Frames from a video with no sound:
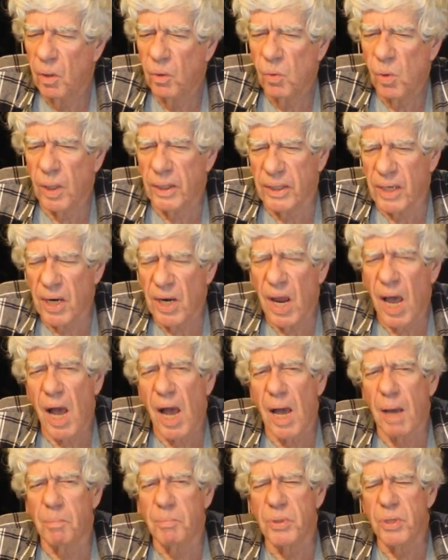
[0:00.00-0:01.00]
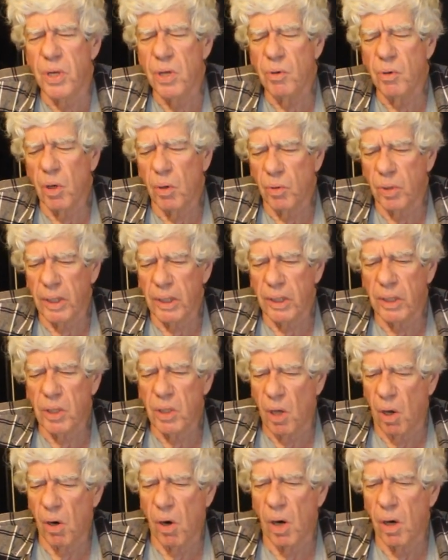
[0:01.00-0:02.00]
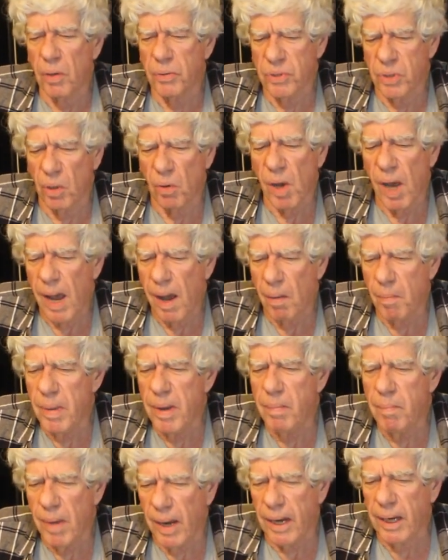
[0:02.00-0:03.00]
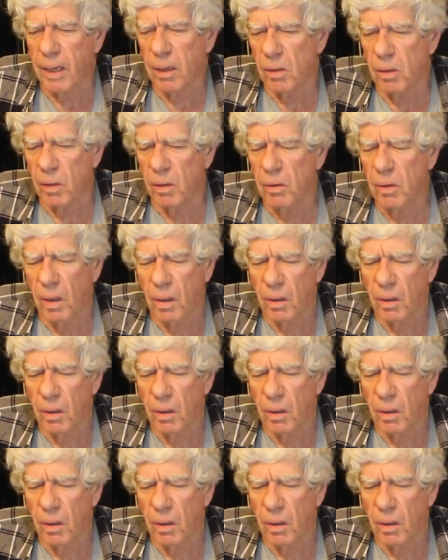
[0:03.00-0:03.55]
what the knobs do on the guitar. So I'll be making a